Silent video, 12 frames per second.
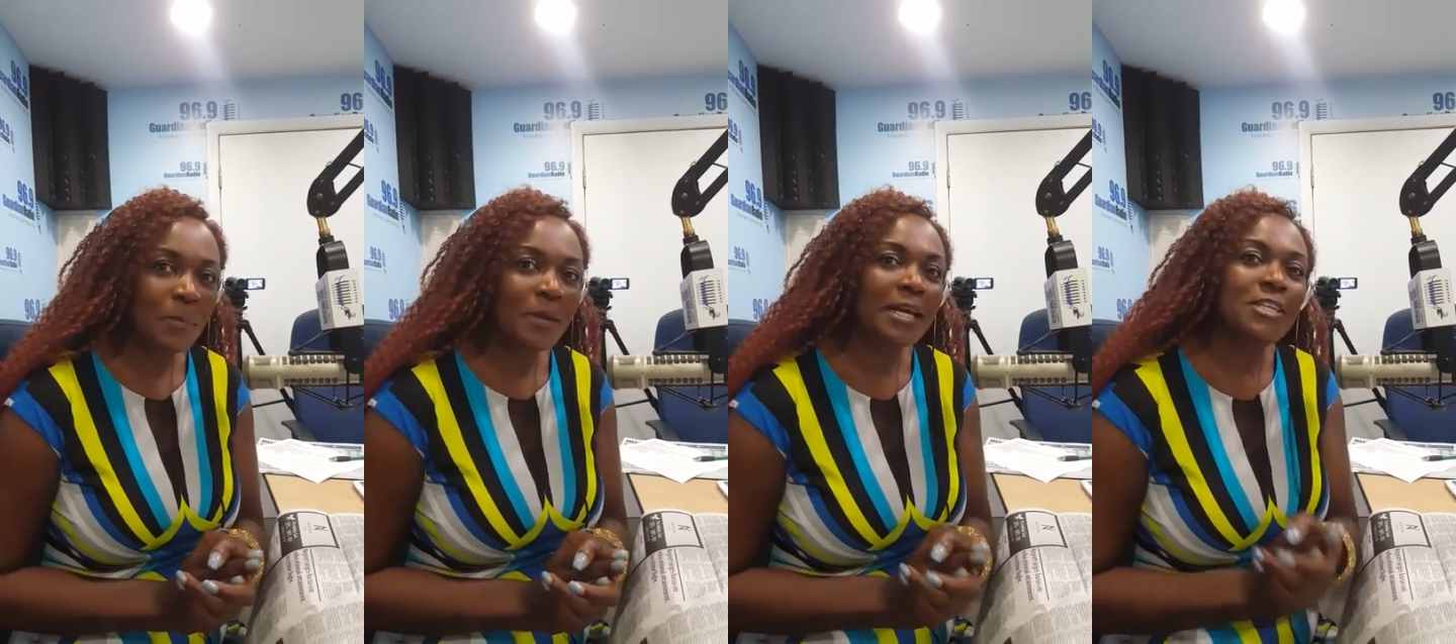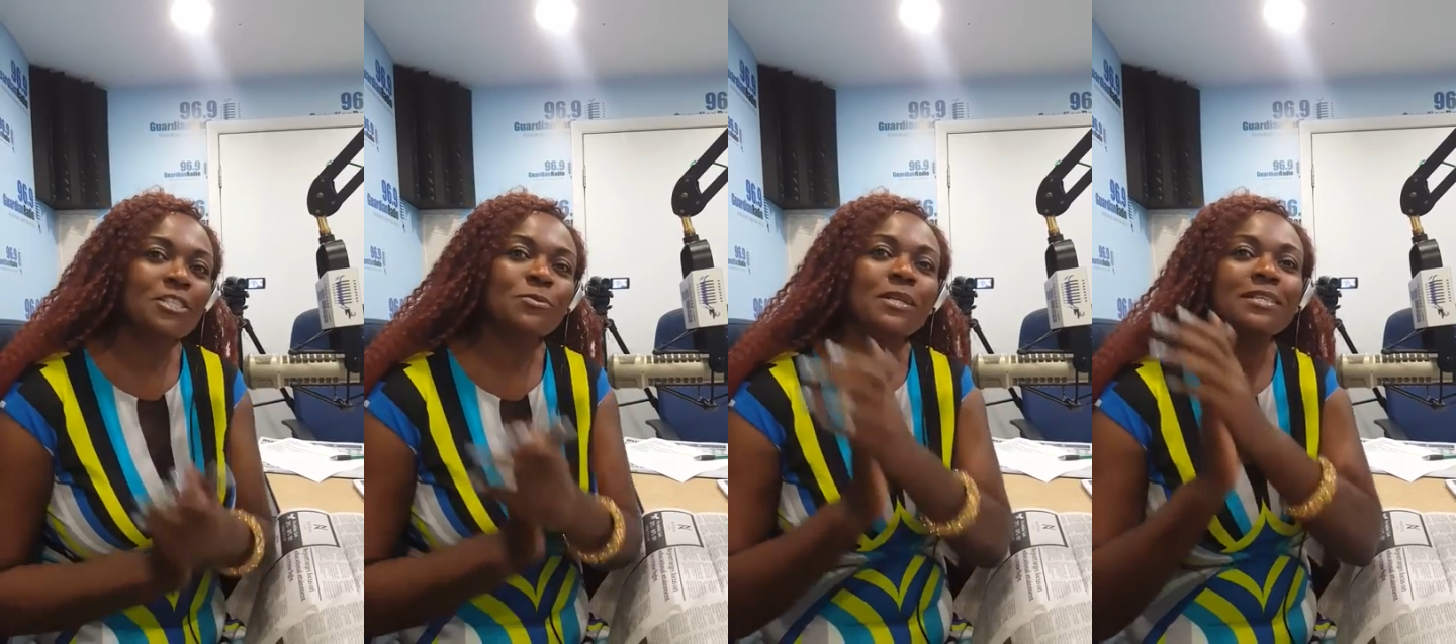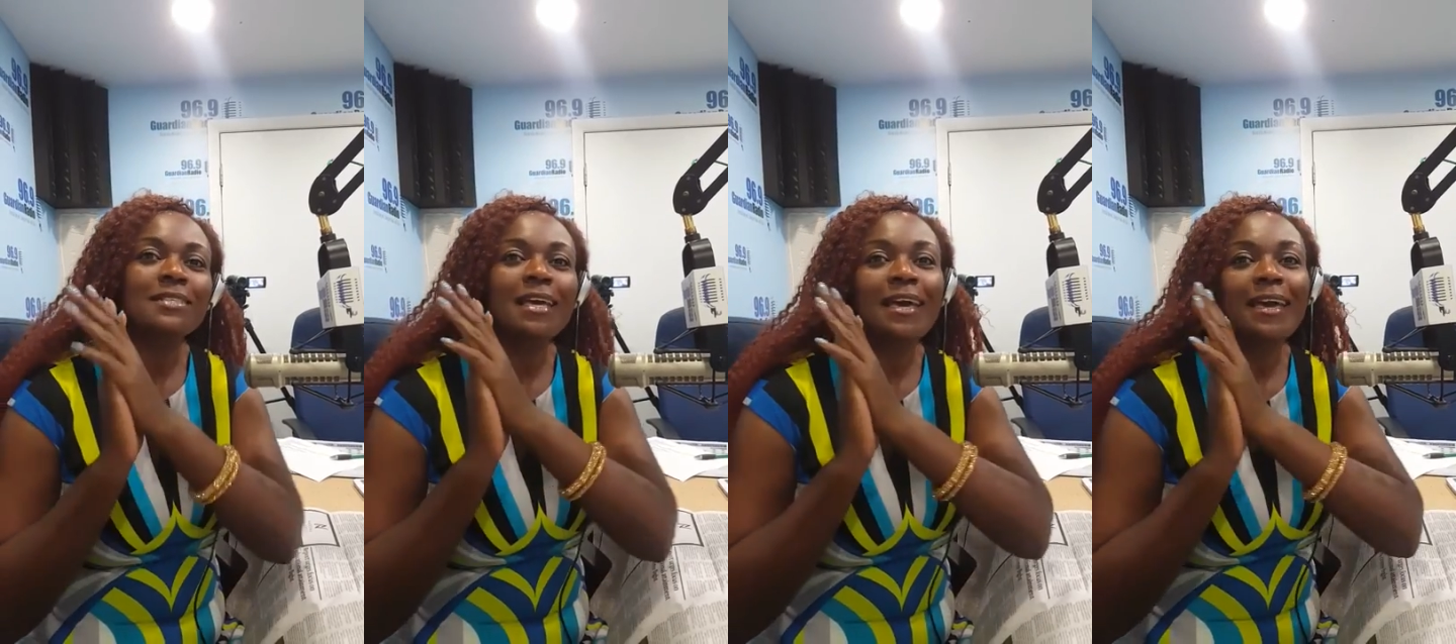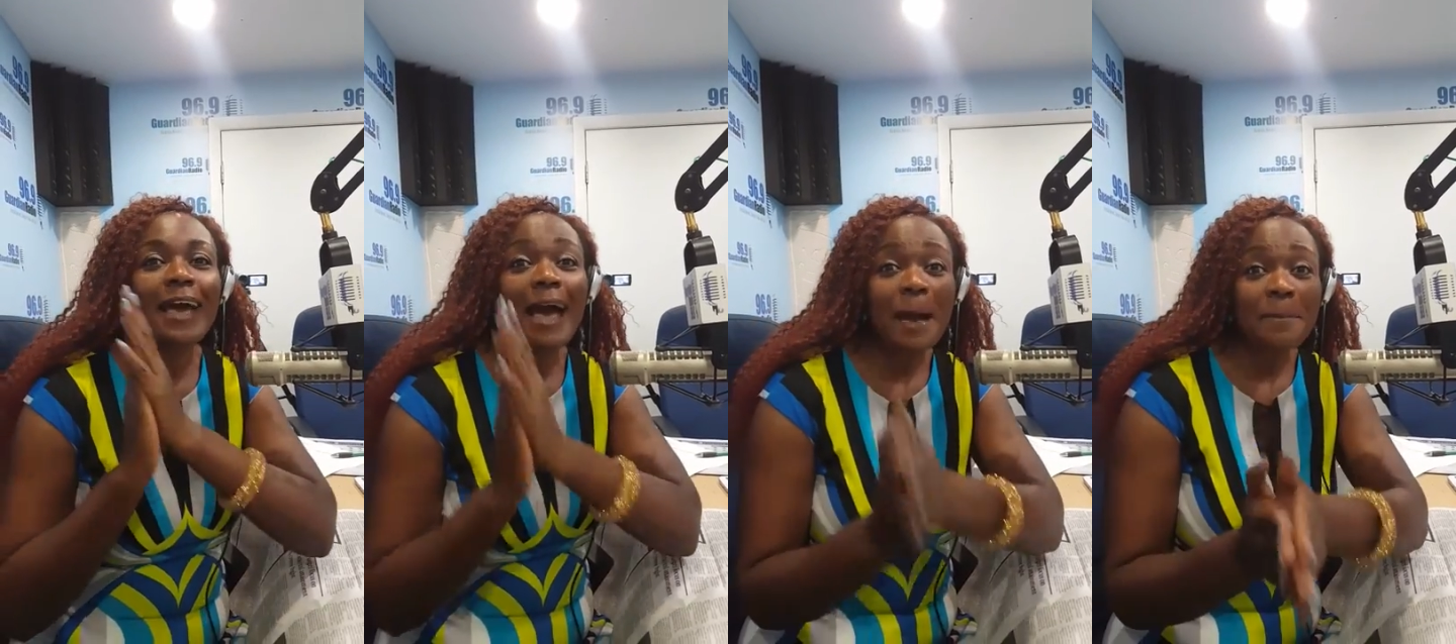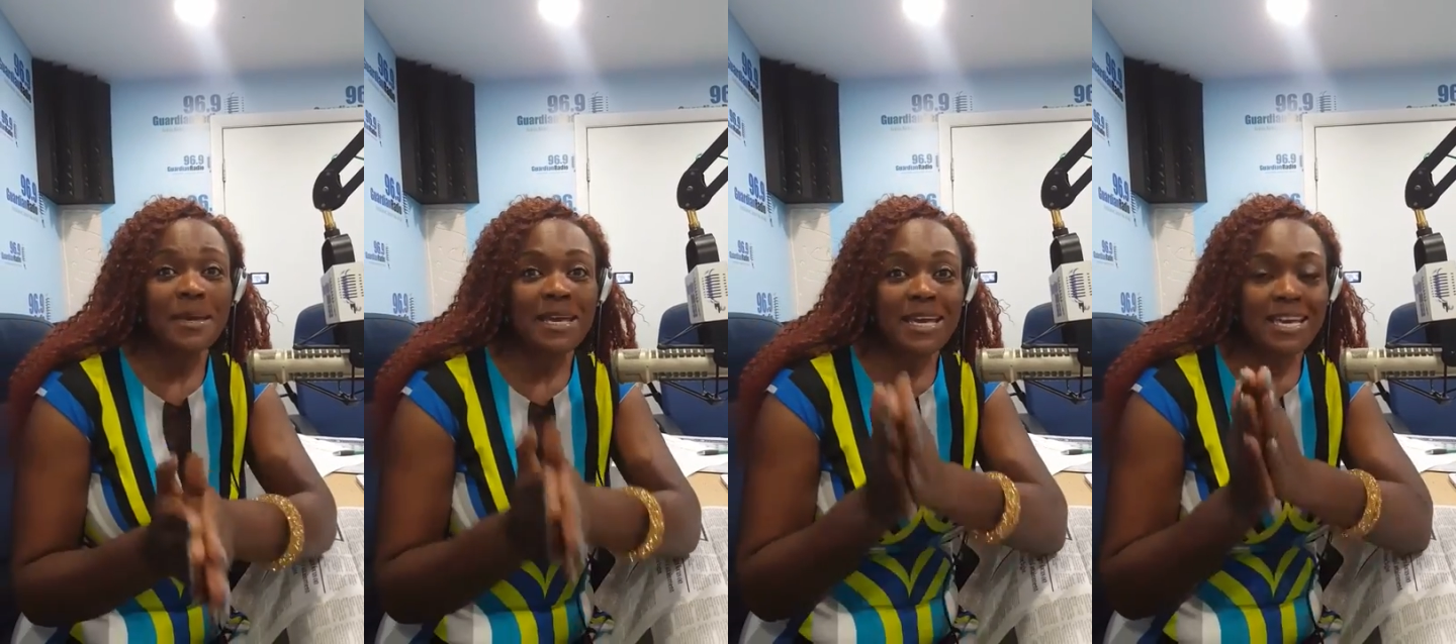but I just want to say happy